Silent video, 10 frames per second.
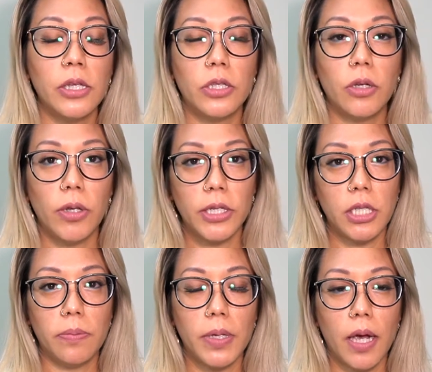so that
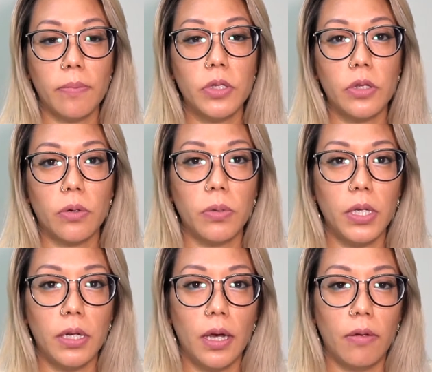she becomes the
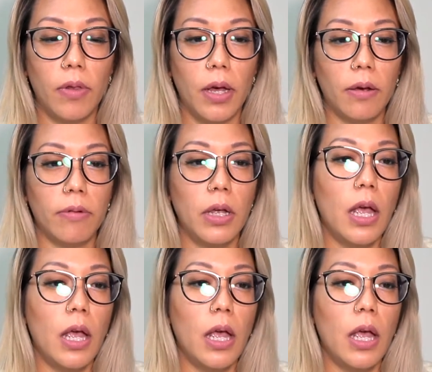queen of love.